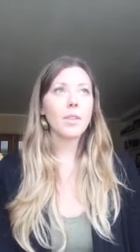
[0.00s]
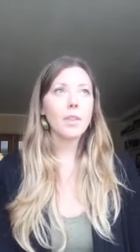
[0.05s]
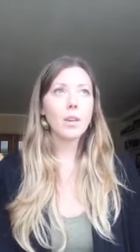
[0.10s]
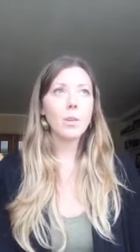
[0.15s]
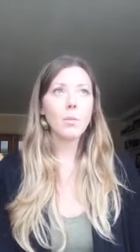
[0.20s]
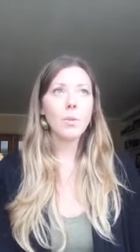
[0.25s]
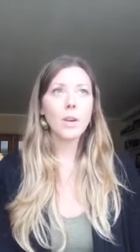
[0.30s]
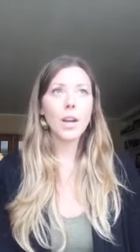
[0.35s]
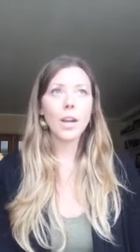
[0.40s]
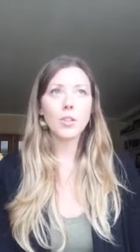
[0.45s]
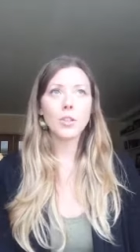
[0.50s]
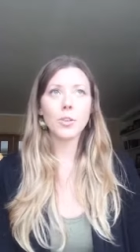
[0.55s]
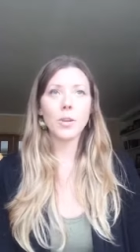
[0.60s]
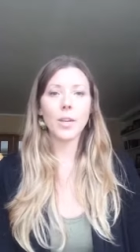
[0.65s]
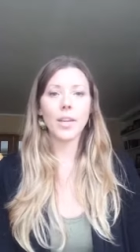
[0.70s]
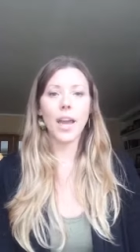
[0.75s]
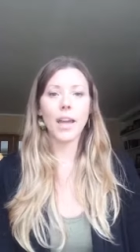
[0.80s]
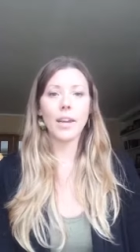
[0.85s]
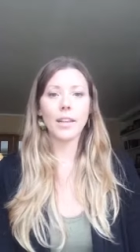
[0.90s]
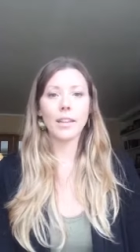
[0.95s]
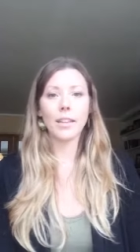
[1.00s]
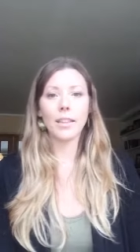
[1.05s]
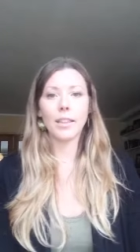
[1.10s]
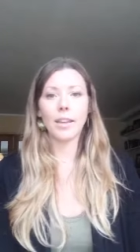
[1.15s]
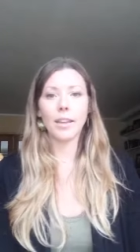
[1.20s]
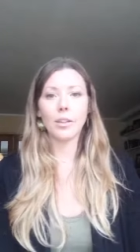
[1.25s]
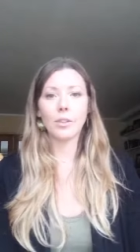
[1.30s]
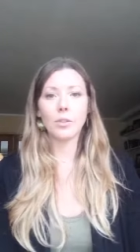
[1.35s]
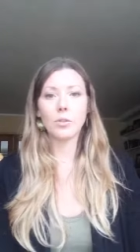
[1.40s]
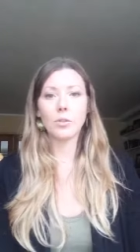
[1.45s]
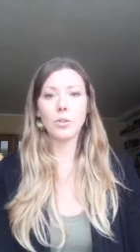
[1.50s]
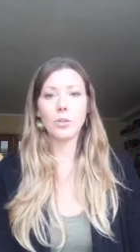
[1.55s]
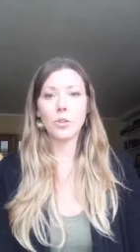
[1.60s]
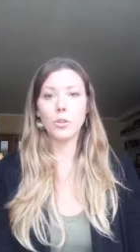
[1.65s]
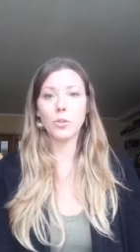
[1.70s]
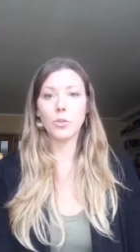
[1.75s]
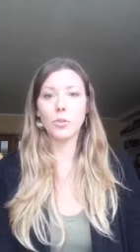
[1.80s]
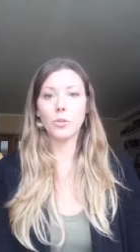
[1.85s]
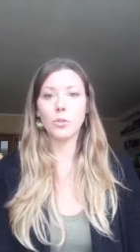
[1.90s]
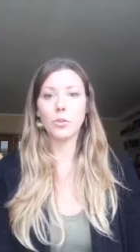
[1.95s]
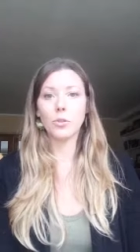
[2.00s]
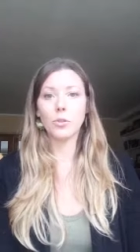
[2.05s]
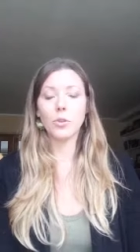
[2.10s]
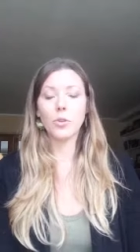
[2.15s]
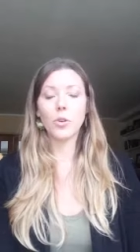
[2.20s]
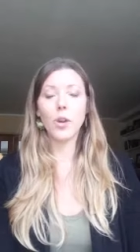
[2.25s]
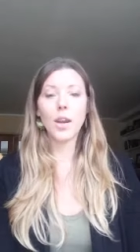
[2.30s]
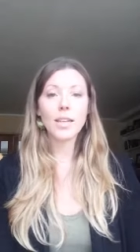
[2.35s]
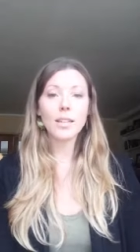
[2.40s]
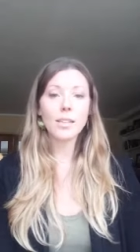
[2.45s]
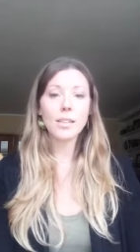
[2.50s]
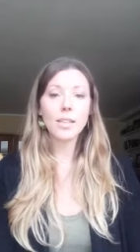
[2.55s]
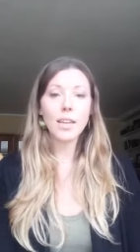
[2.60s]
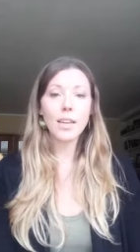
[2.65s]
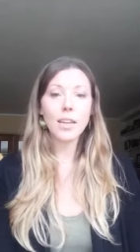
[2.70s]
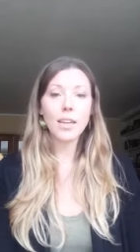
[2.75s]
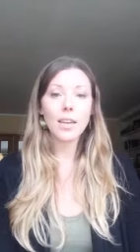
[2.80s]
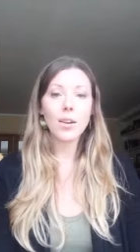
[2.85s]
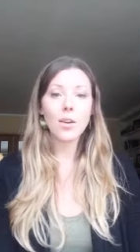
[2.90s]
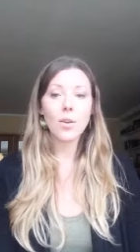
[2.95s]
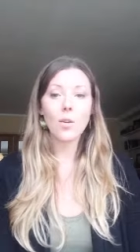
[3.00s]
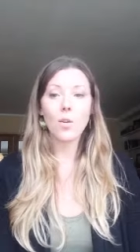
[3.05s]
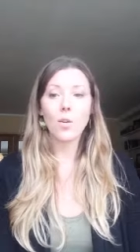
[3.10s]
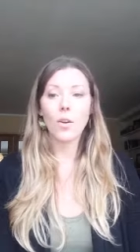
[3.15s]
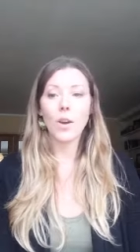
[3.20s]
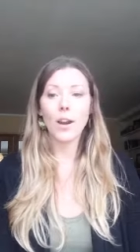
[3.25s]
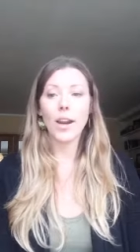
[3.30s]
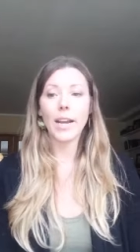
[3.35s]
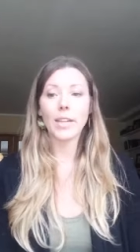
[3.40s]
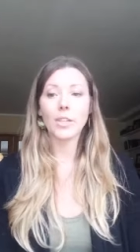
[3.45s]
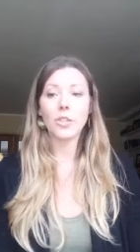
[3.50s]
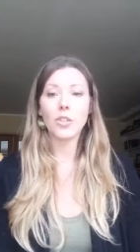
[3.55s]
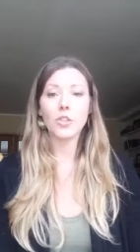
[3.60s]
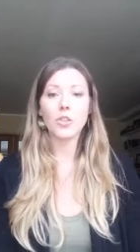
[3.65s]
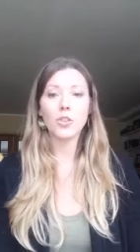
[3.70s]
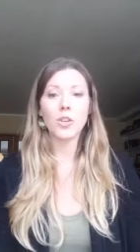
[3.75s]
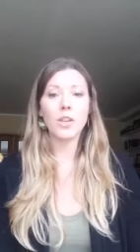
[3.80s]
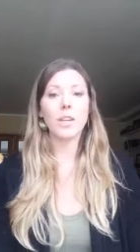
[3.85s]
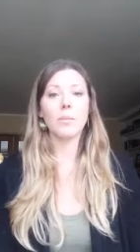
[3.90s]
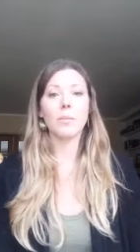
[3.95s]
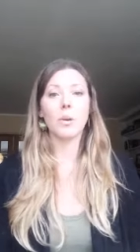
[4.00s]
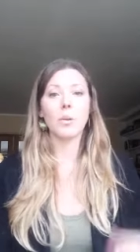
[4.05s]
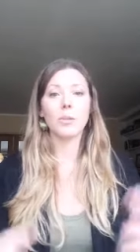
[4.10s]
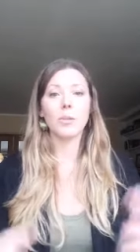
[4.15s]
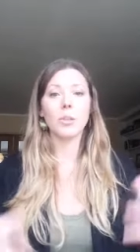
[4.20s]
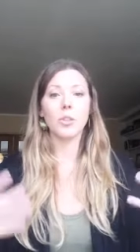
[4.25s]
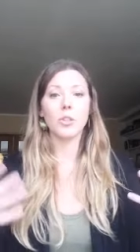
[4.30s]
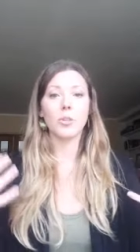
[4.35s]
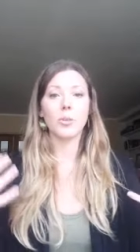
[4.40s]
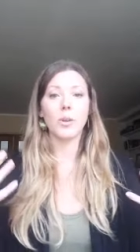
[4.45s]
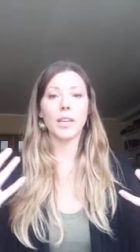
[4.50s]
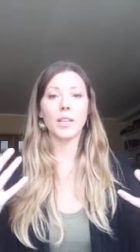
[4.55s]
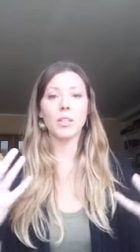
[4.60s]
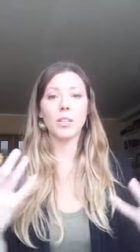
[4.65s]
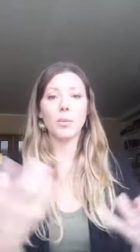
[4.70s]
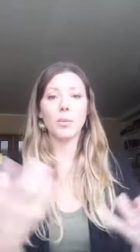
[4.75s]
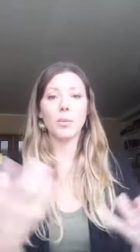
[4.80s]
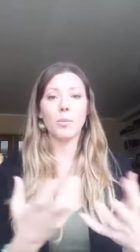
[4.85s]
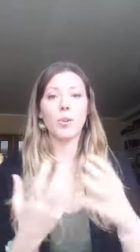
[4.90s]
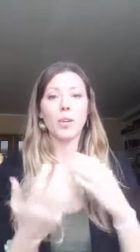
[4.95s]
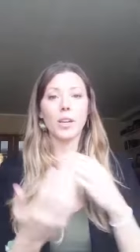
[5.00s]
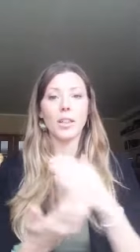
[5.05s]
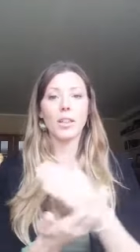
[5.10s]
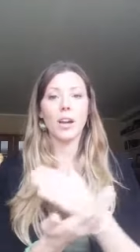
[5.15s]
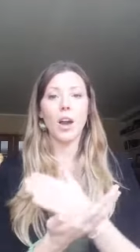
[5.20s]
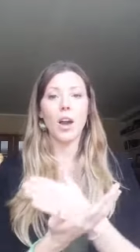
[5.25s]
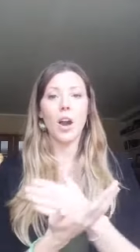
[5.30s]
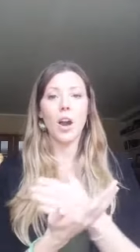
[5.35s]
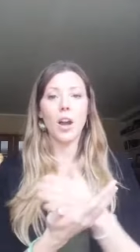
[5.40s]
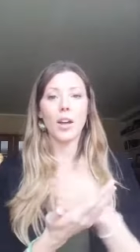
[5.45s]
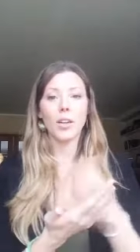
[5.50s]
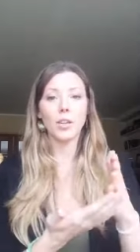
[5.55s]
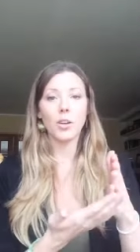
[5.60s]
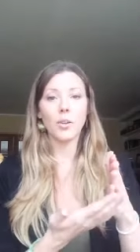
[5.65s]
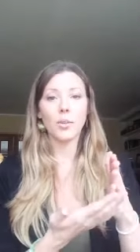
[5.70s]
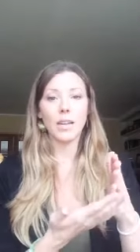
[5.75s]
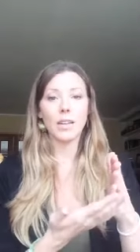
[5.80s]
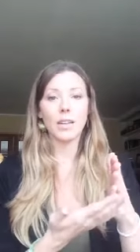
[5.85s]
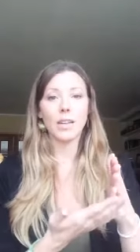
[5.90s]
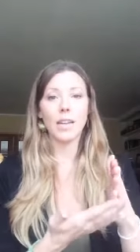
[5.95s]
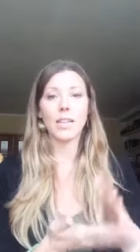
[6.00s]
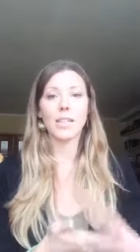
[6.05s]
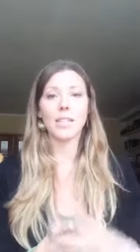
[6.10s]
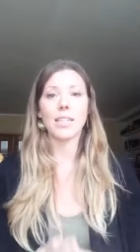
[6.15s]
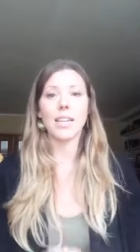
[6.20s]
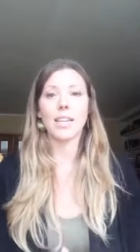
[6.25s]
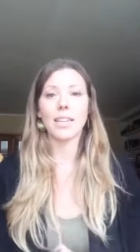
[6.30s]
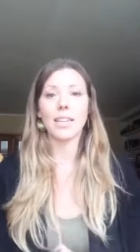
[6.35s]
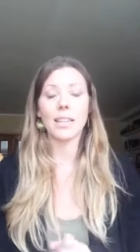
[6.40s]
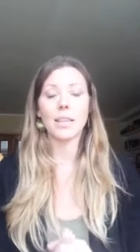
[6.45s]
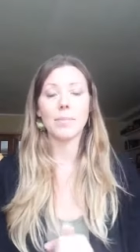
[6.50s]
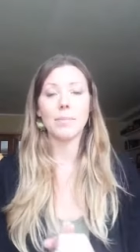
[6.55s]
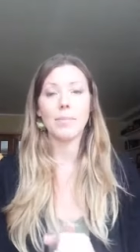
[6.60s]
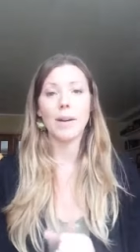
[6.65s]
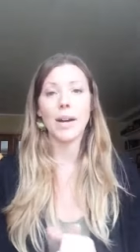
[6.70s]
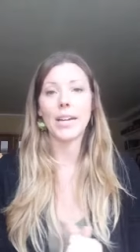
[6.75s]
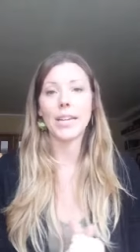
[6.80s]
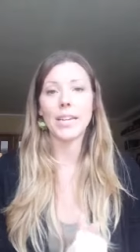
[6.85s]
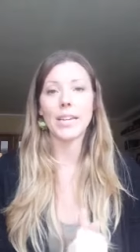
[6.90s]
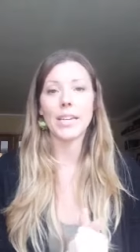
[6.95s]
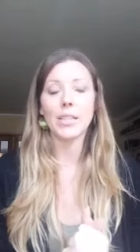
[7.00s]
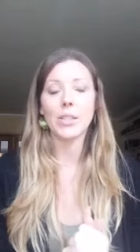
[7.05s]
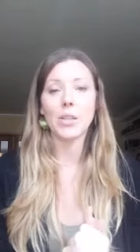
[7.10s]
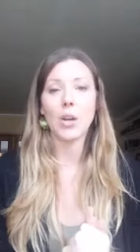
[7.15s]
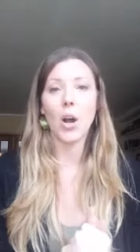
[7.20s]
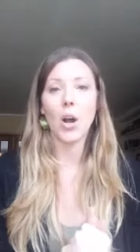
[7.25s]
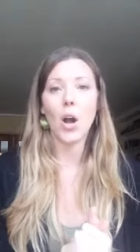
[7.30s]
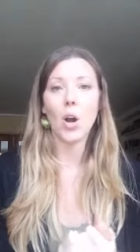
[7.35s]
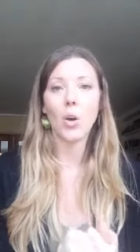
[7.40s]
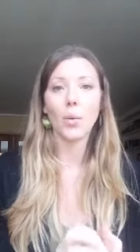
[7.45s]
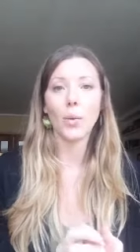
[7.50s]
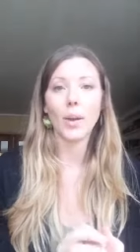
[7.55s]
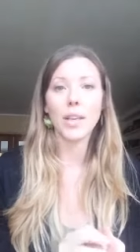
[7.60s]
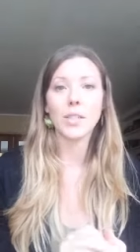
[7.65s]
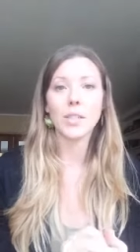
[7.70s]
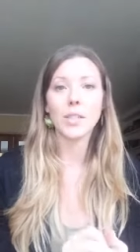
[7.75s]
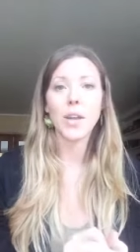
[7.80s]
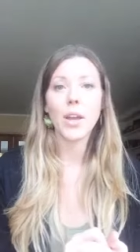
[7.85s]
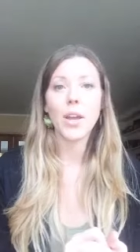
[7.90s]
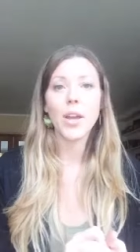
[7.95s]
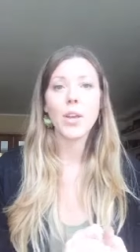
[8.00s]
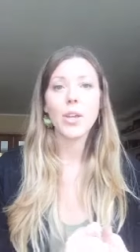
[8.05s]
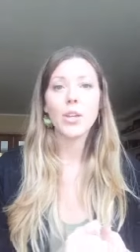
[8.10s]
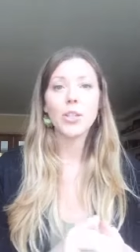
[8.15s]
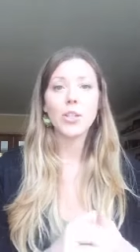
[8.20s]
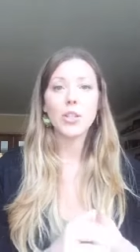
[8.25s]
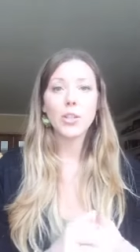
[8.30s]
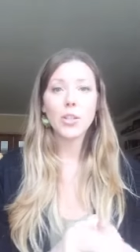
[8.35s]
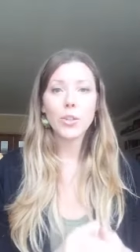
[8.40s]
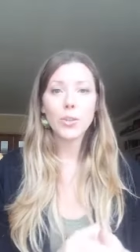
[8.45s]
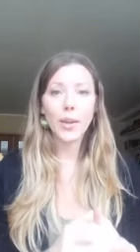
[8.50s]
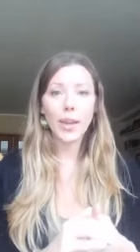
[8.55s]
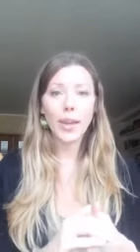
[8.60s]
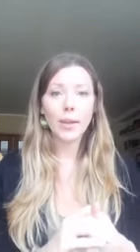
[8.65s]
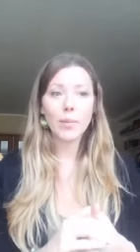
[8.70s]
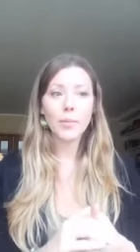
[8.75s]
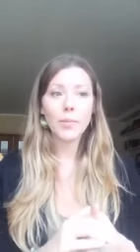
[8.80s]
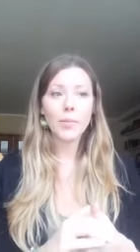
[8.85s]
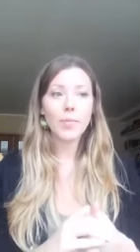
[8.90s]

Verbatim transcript: we're not doing anything too crazy or extreme. What we're doing is supporting the ongoing cleansing that the body is always doing.